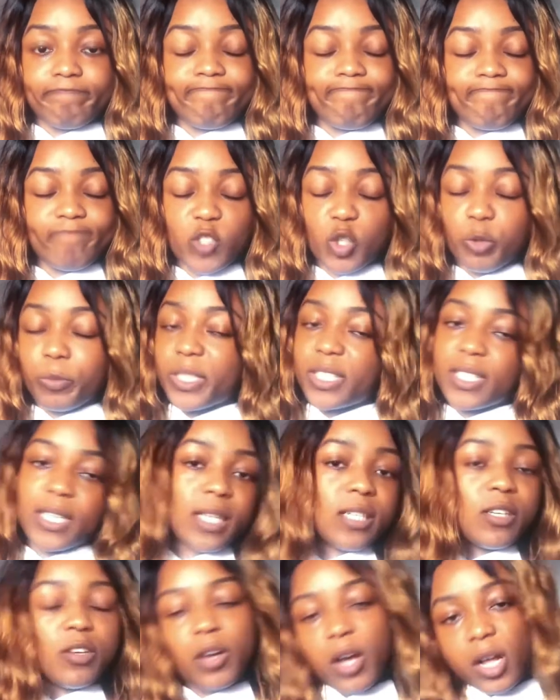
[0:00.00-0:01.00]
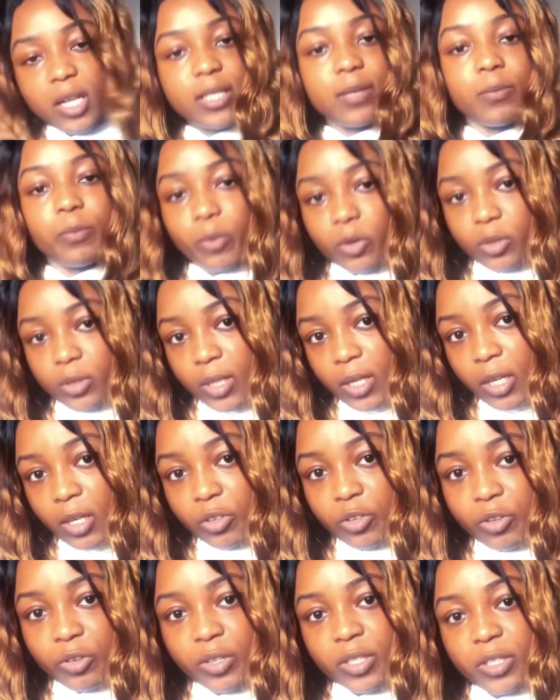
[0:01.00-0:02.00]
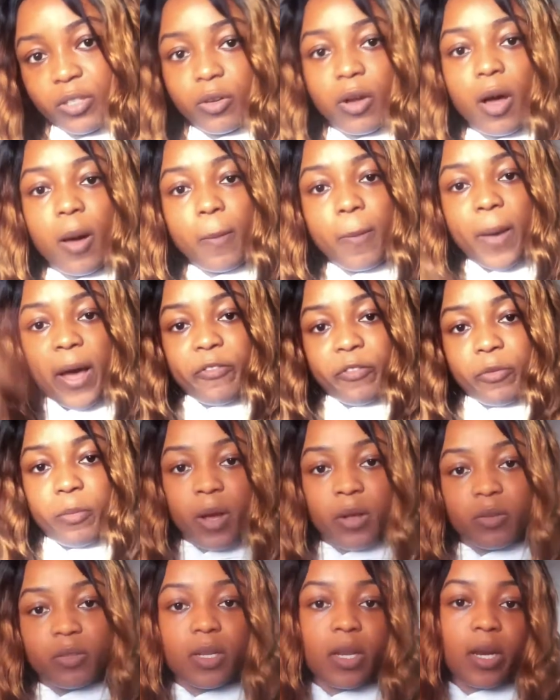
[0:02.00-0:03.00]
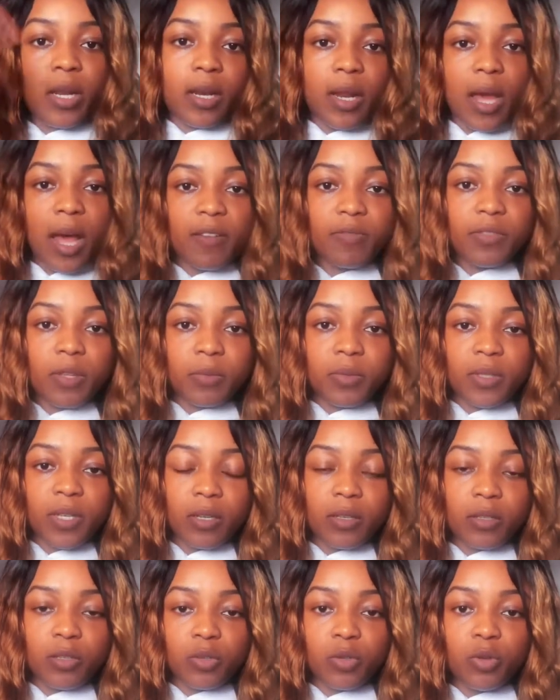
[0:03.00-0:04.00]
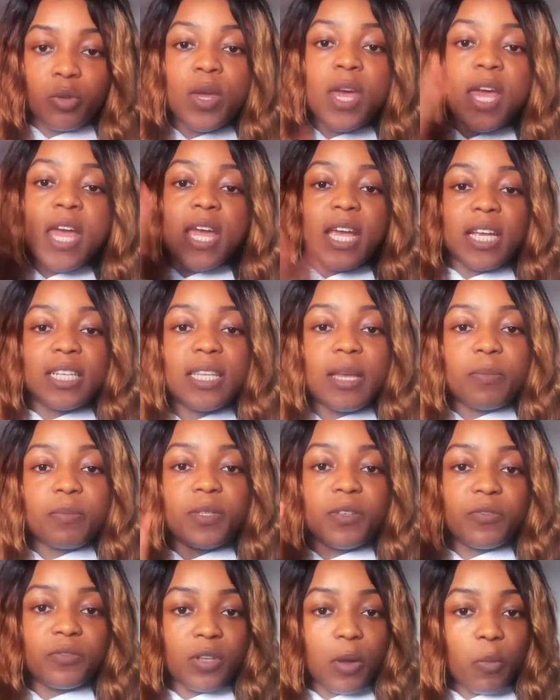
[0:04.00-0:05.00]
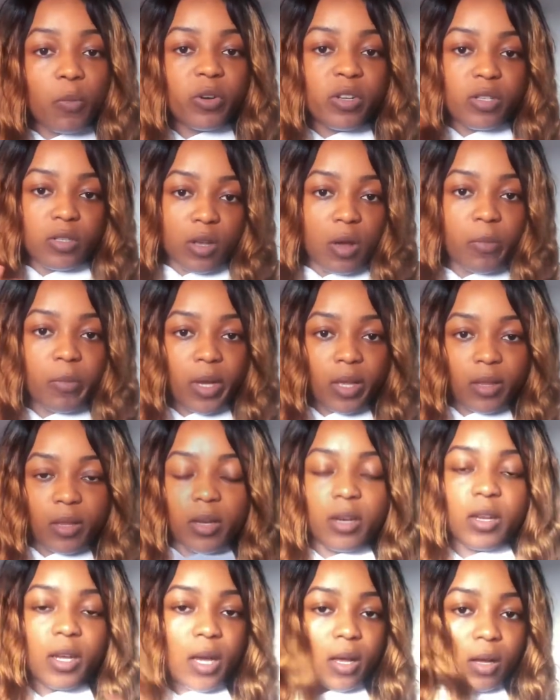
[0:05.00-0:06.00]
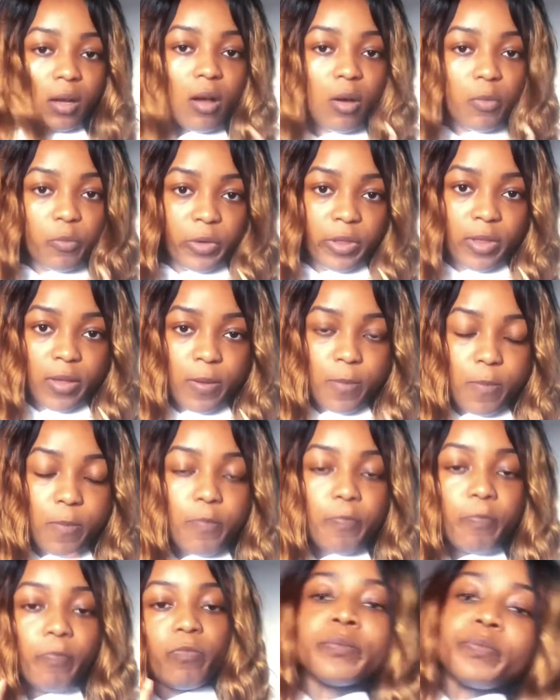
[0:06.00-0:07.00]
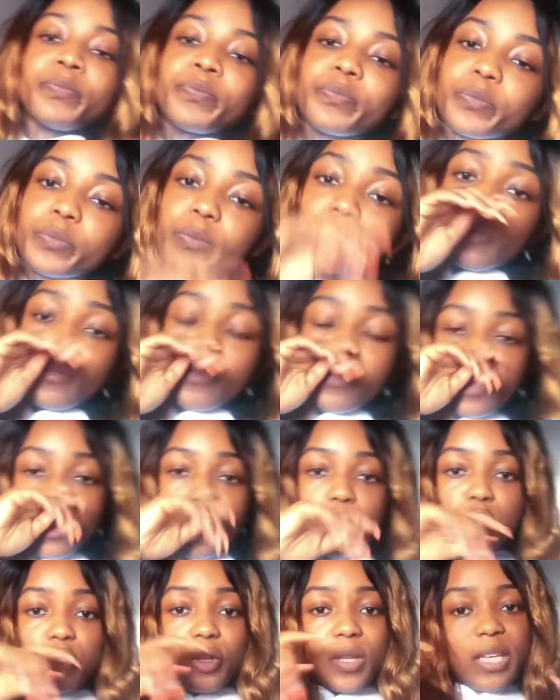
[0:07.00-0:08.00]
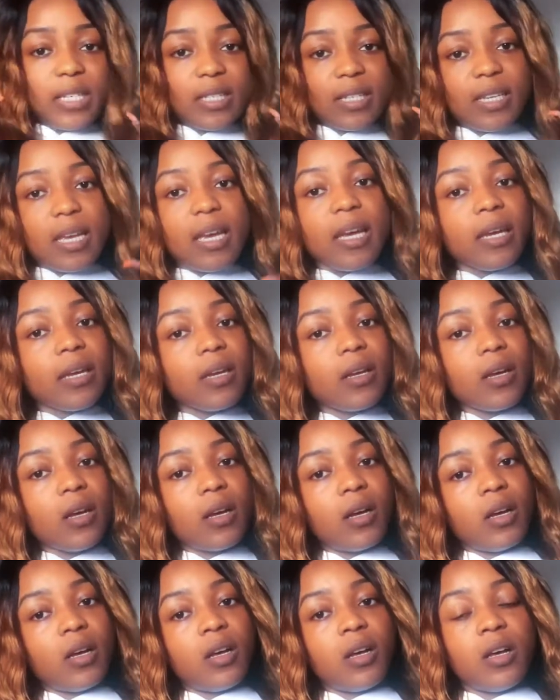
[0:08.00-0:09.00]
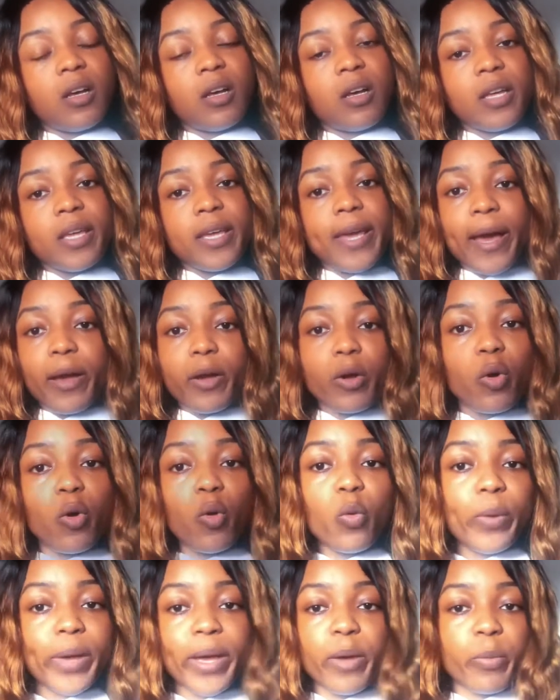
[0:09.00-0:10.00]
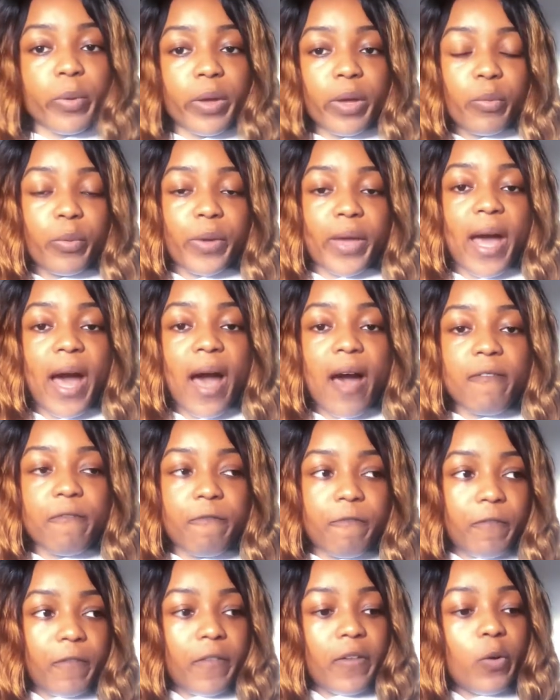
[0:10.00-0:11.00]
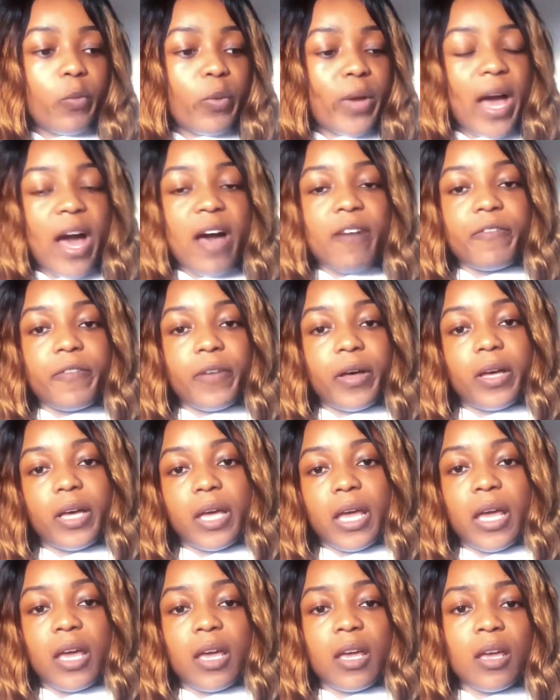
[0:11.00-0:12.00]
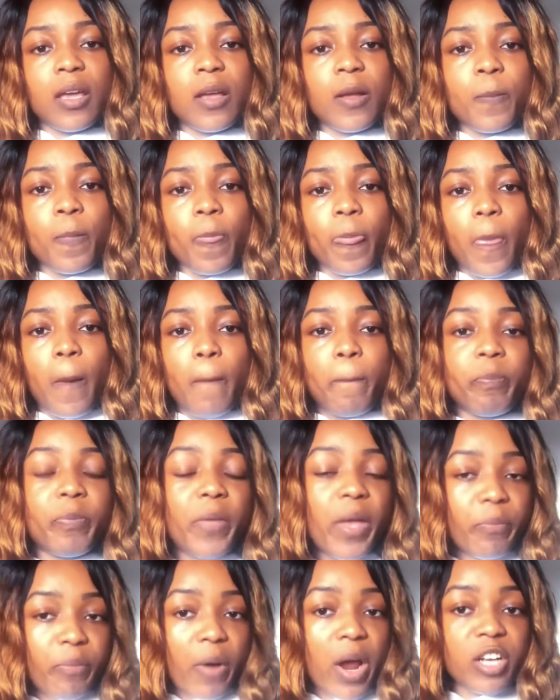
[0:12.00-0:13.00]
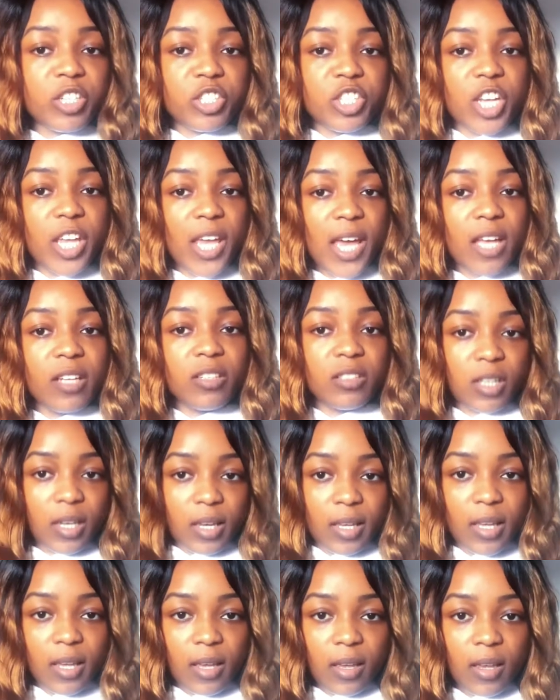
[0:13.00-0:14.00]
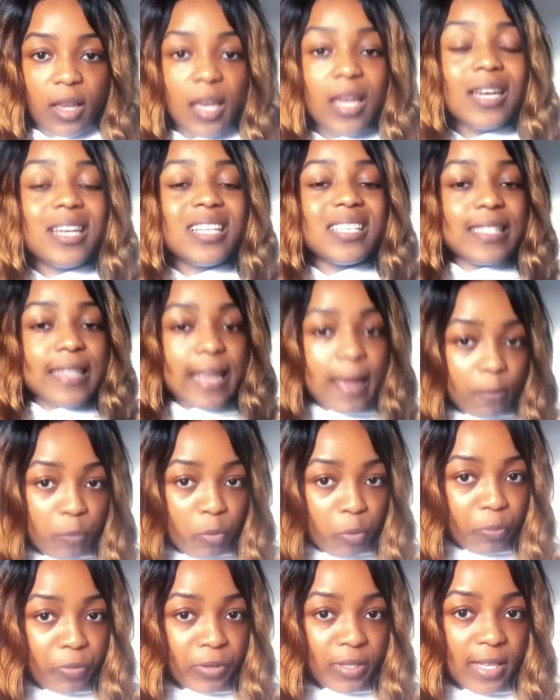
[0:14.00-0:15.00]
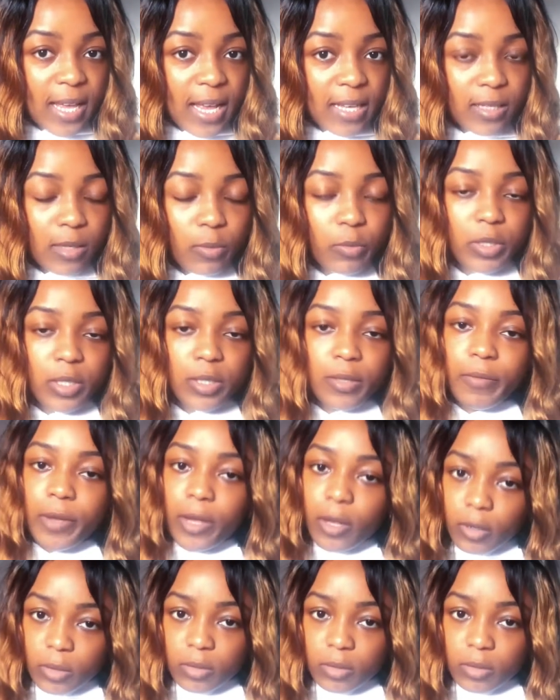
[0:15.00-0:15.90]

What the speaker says: So basically you can't import electronics, you can't buy from outside and have them sent to you, except if someone is coming and then you can come with it. So they said, yeah, cool, we have a branch here in Turkey, in Istanbul precisely, which is even